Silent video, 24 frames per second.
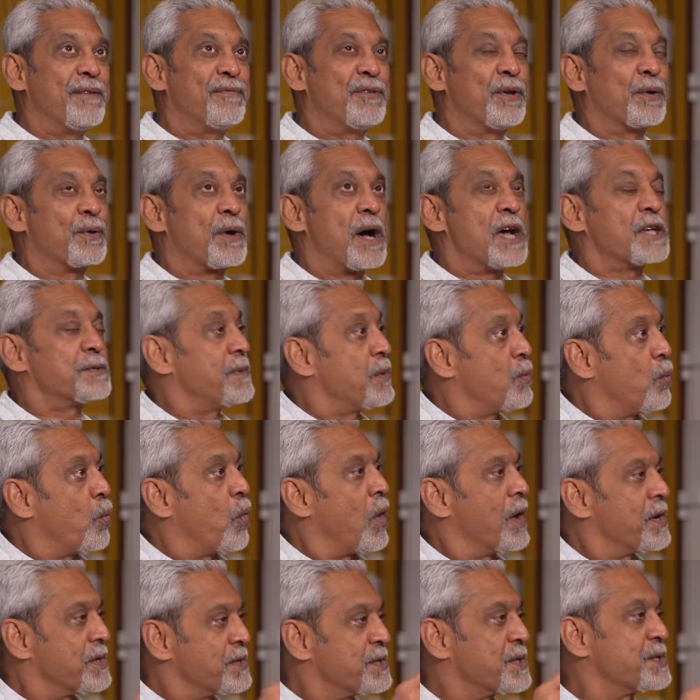you're to ask me
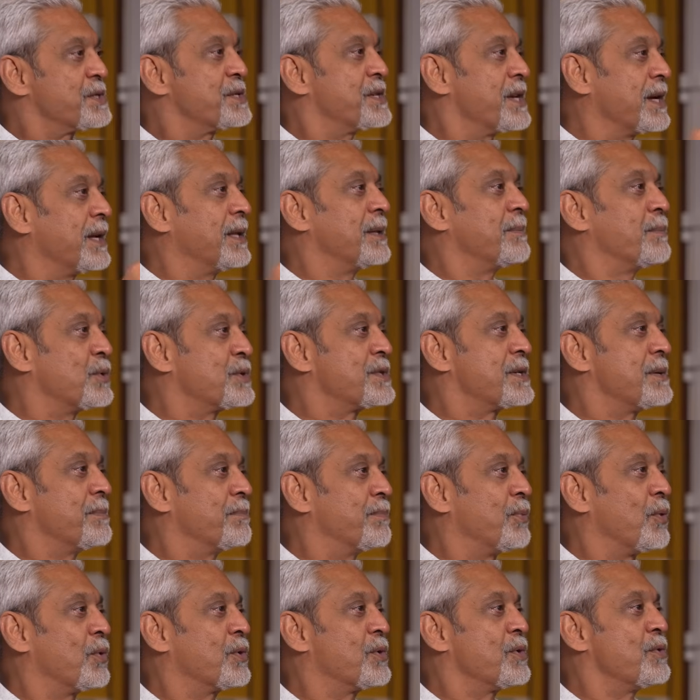what is the single most
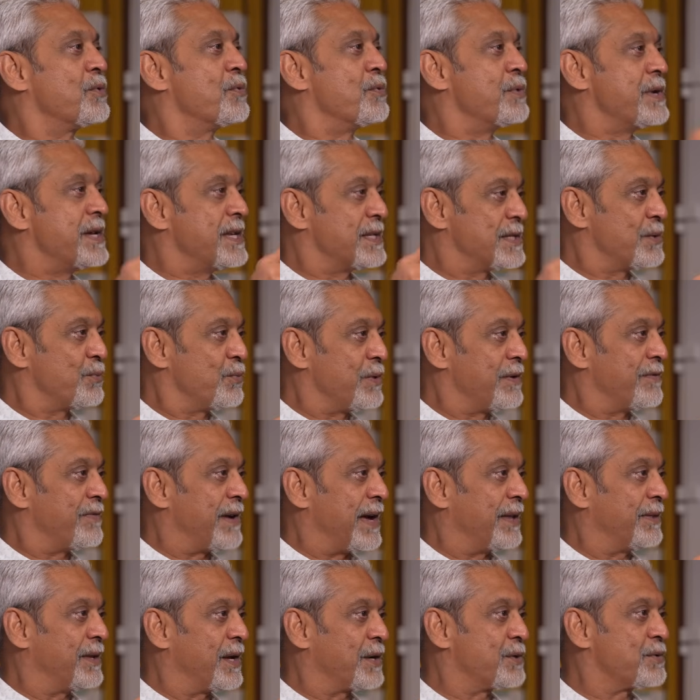important reason we've
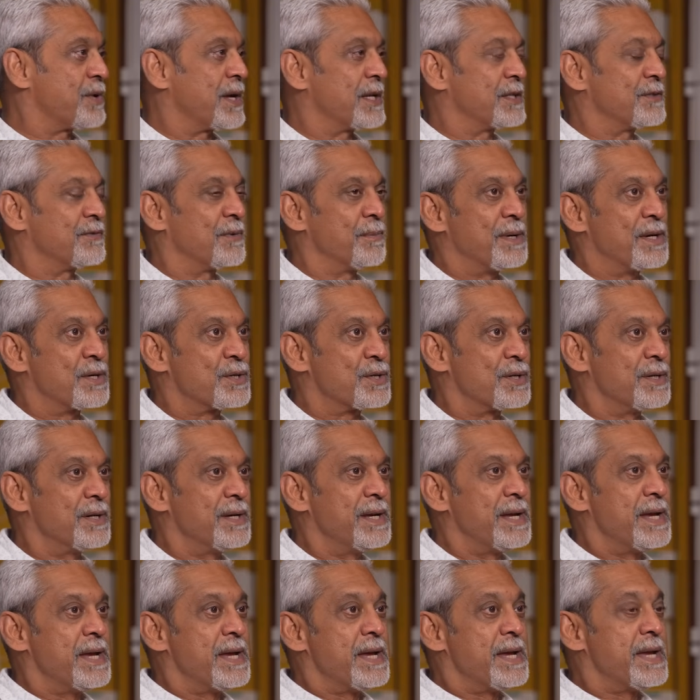had that transformation,
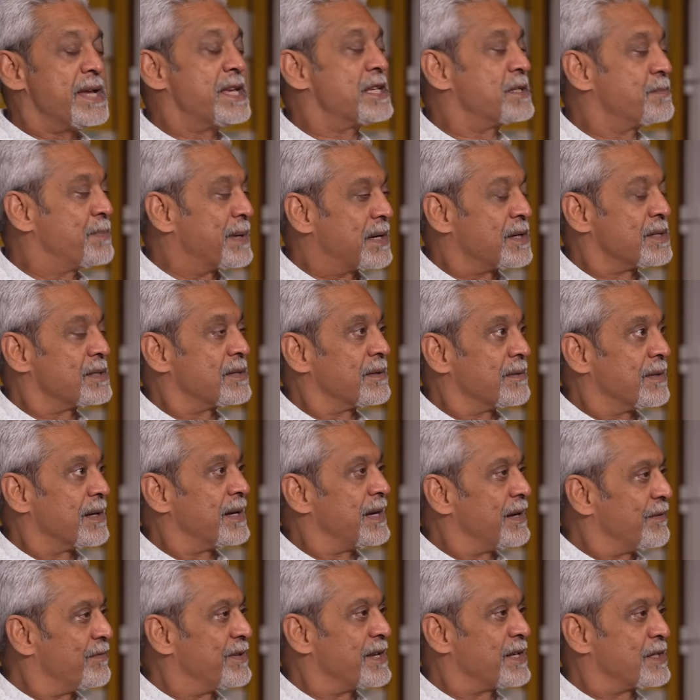is because of the
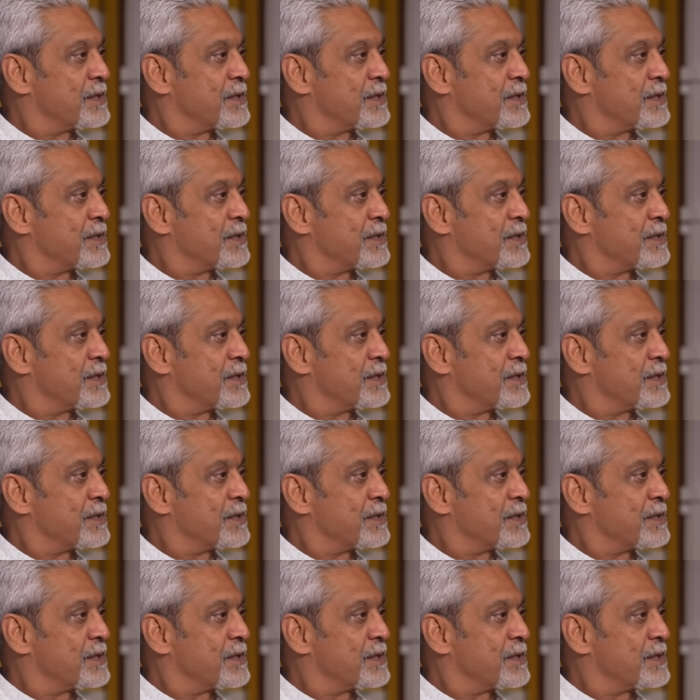lived